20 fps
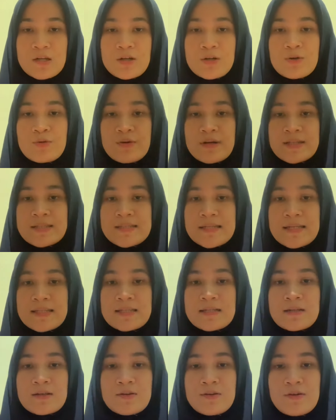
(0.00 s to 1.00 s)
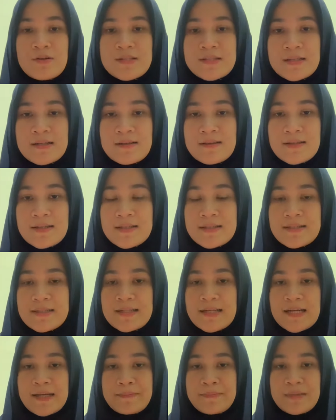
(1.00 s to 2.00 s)
which includes
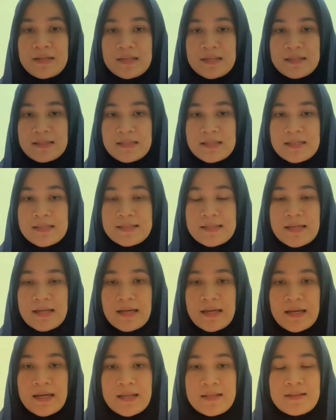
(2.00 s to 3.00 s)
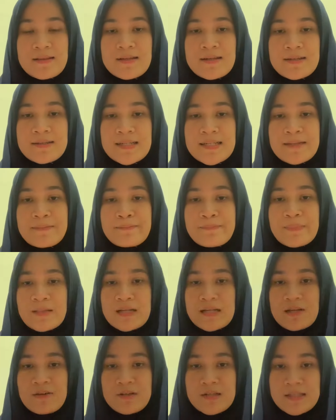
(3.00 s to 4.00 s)
learning abilities and learning
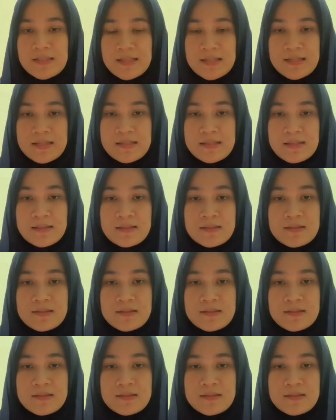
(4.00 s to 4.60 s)
priorities.